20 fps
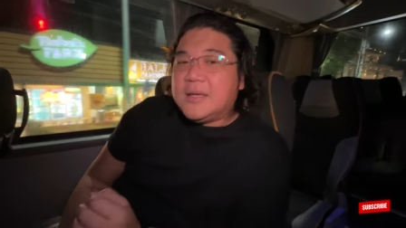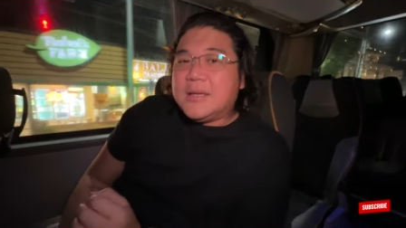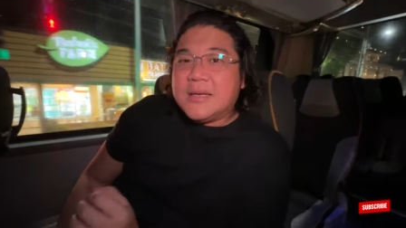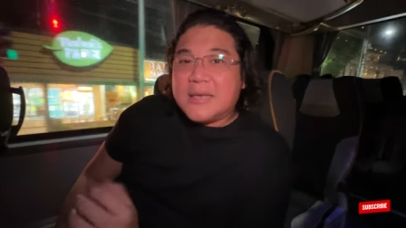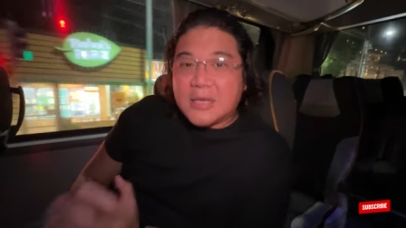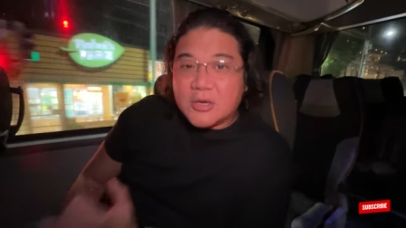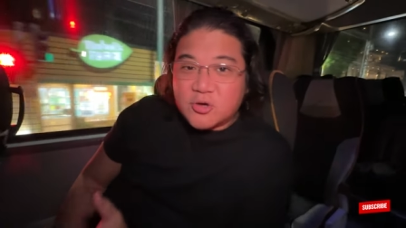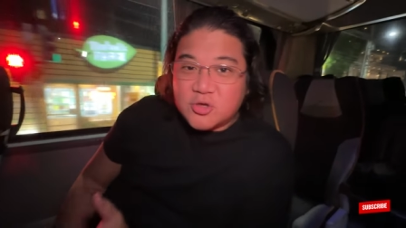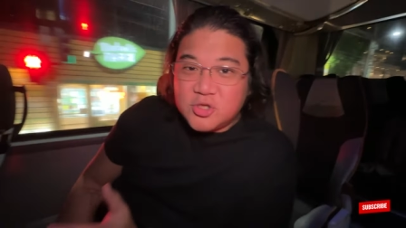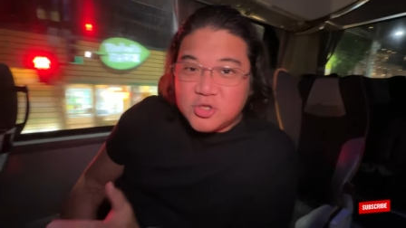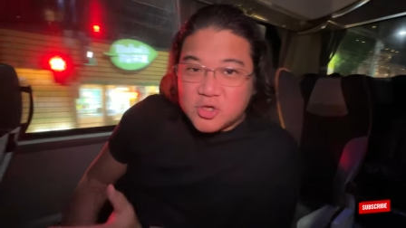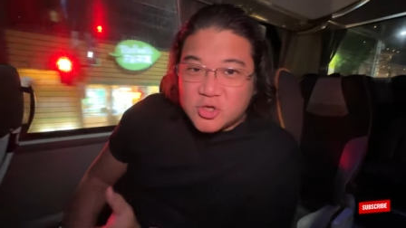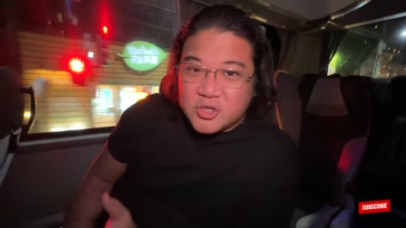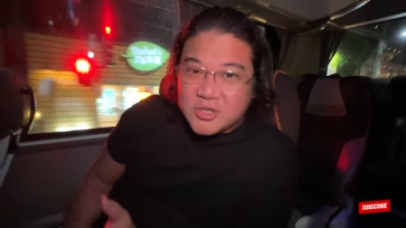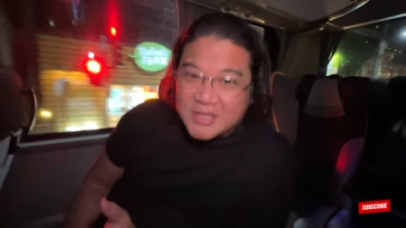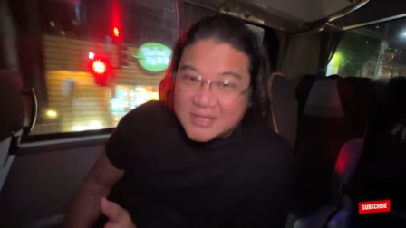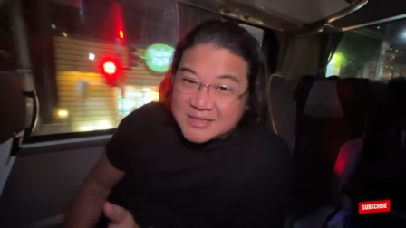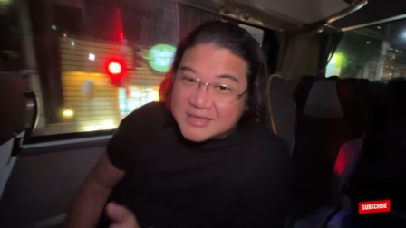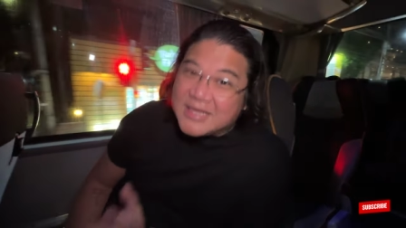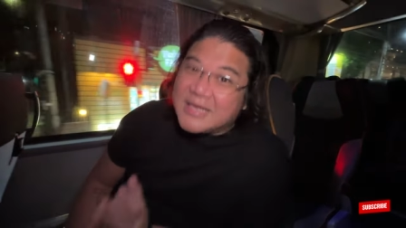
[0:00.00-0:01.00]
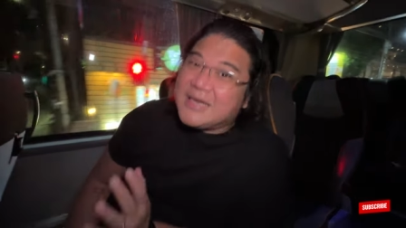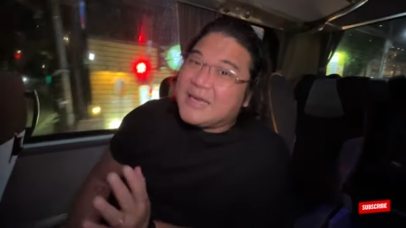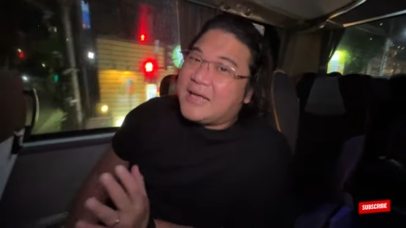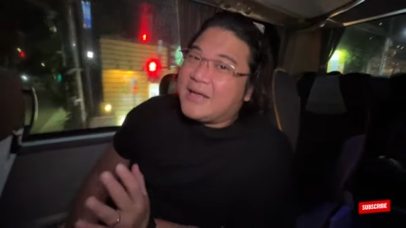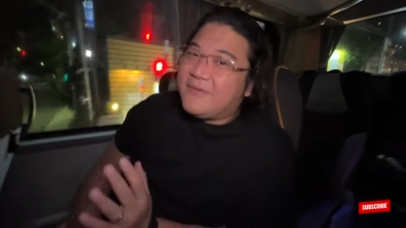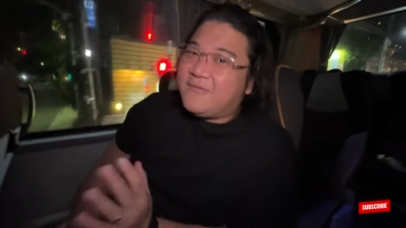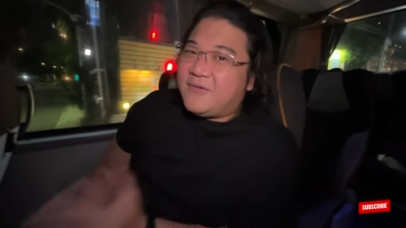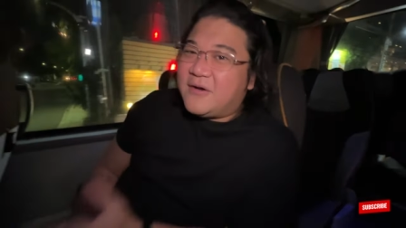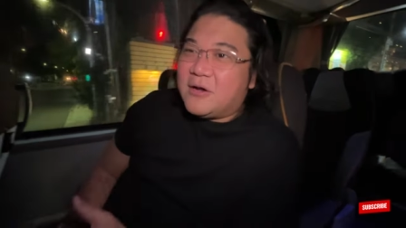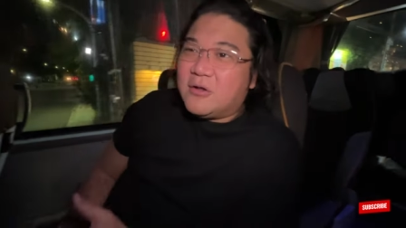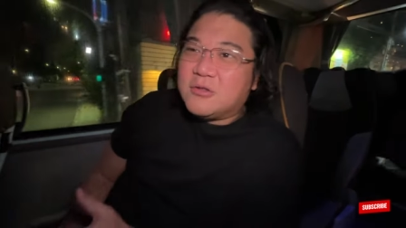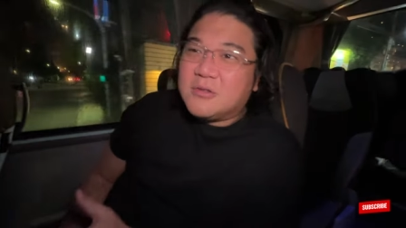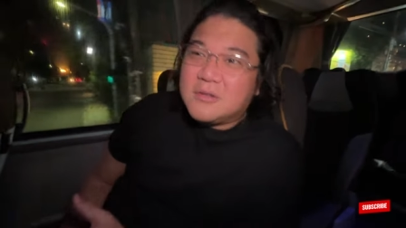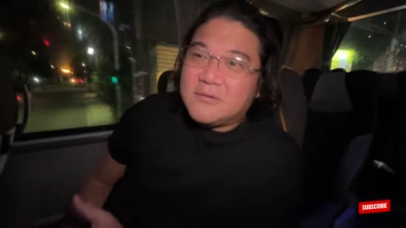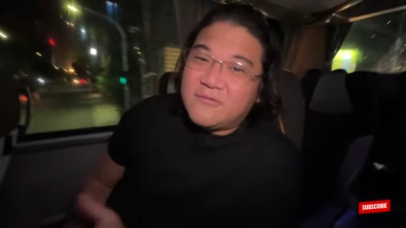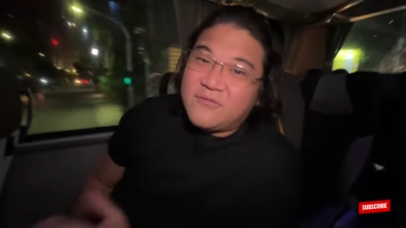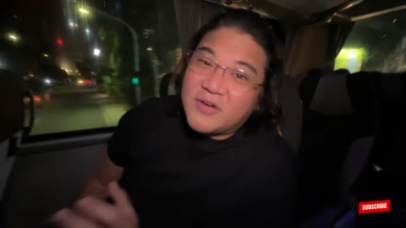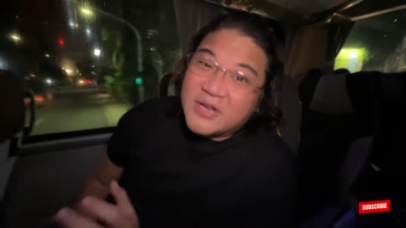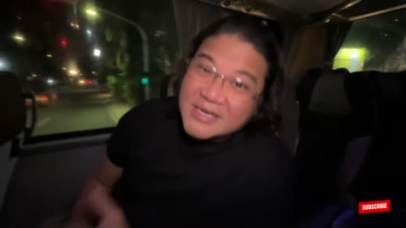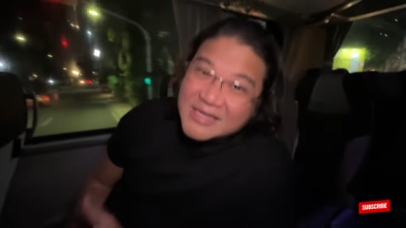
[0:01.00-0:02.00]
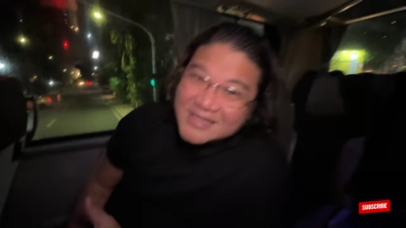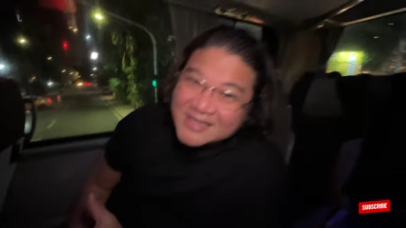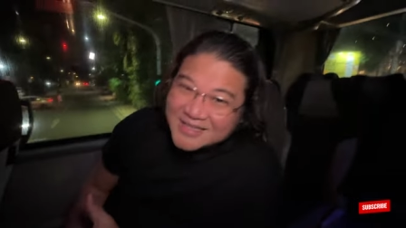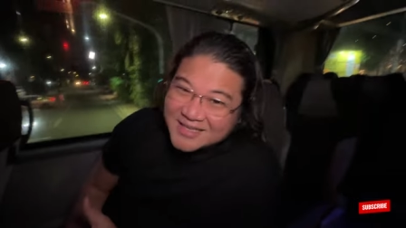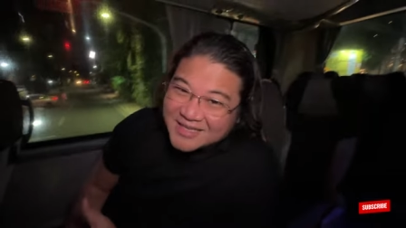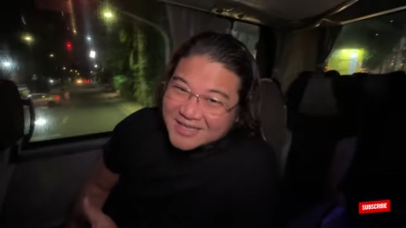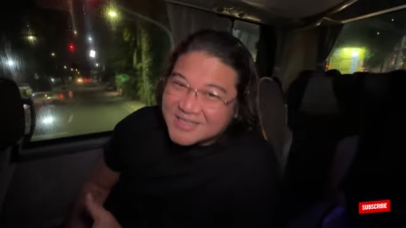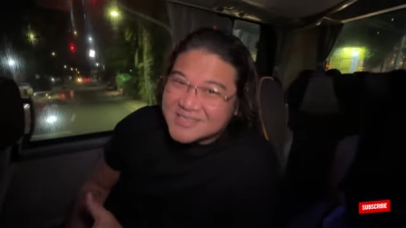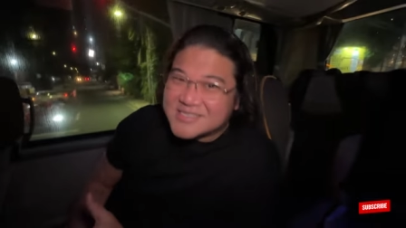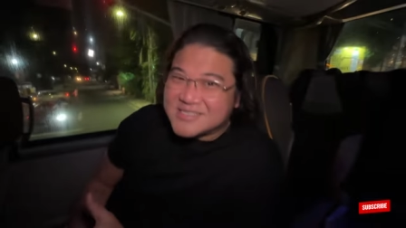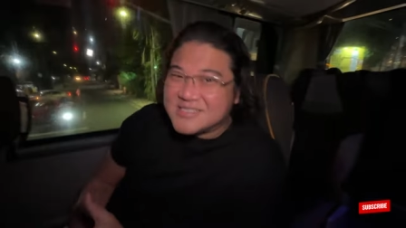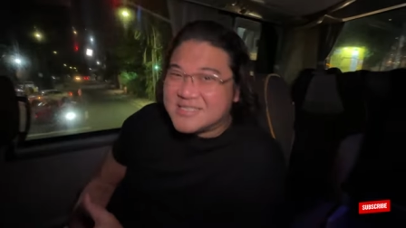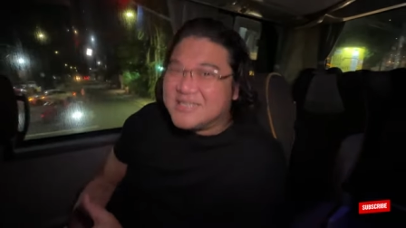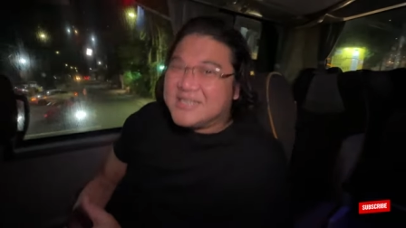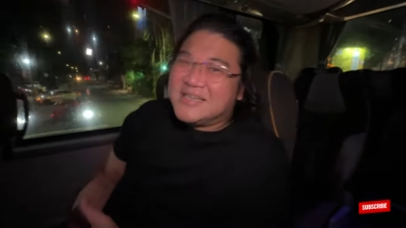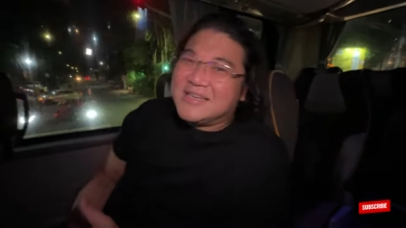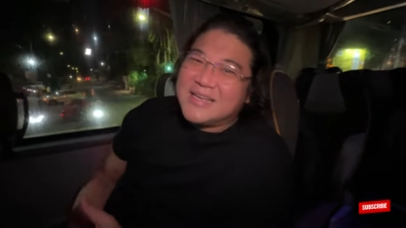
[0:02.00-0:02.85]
La Union, and then I found Fariñas.